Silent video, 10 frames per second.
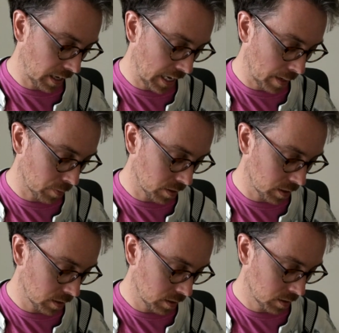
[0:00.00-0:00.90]
hammer
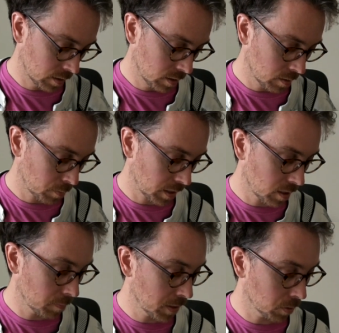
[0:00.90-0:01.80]
on, but it
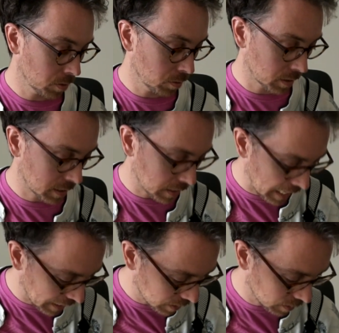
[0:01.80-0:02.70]
could be cool to do a
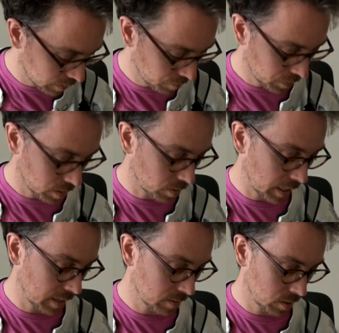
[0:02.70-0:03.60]
slide.
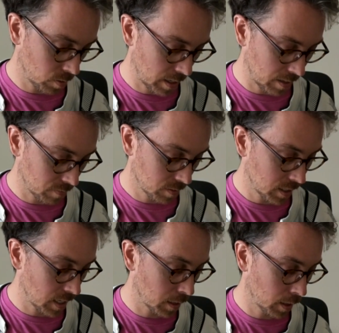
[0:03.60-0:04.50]
Okay, so you have
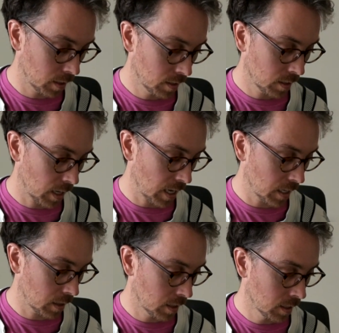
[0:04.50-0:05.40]
10th,
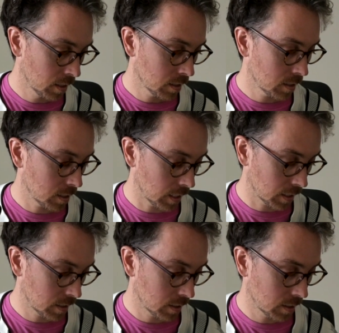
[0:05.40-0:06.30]
8th,
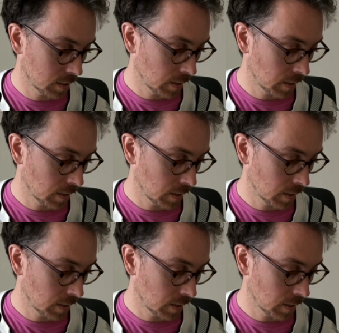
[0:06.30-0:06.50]
6th,